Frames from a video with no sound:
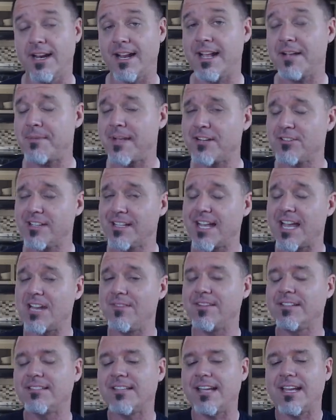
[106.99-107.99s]
and I'm actually
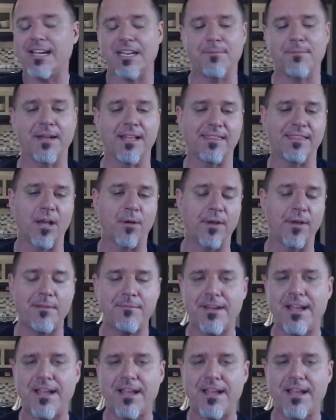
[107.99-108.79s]
kind of excited about that one.